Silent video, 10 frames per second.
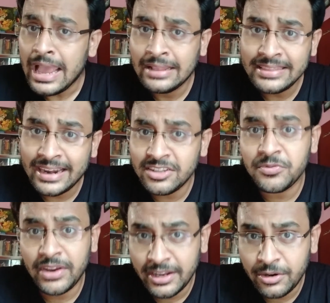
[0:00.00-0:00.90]
And that
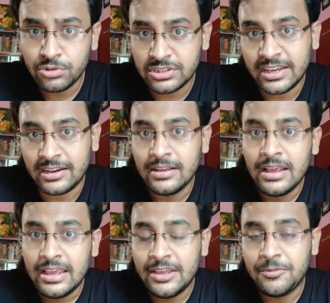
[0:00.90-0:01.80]
is very crucial.
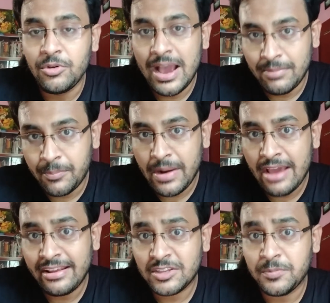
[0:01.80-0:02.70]
If you have a
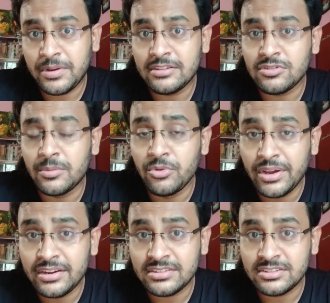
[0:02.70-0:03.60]
prior experience of
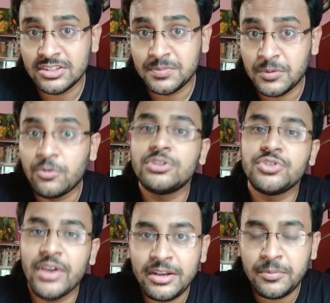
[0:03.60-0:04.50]
doing research before
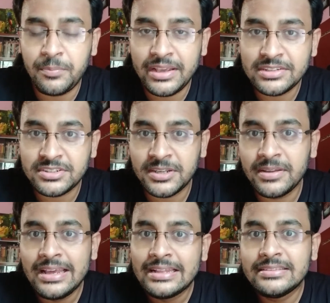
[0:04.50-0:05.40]
joining
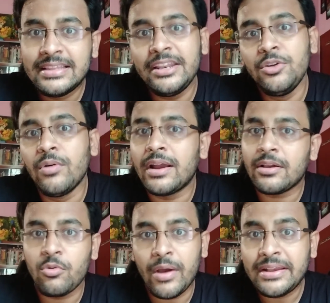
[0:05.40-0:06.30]
PhD, then you
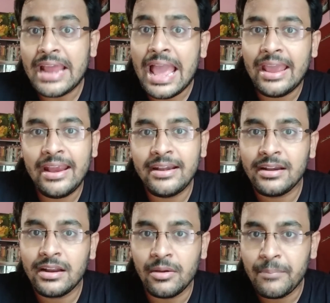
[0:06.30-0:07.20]
are quite
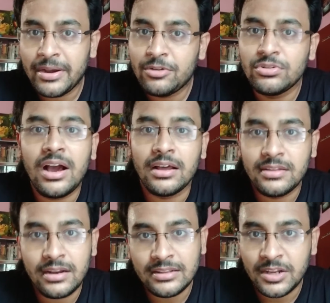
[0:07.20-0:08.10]
ahead compared to the
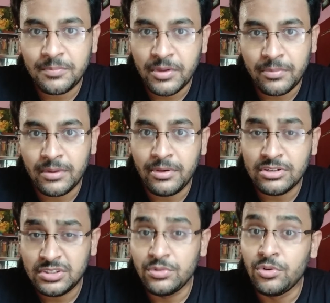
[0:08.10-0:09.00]
other people,
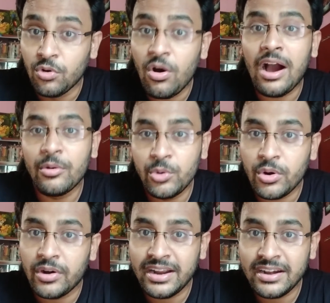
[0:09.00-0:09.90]
because you know how to
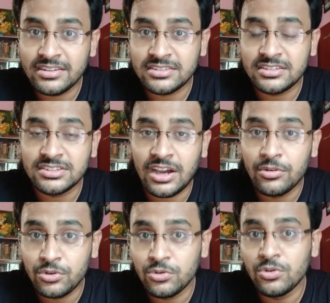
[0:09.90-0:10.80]
conduct research,
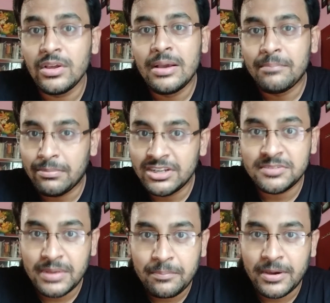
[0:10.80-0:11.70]
how to
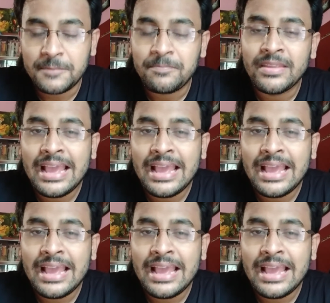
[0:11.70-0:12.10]
publish paper.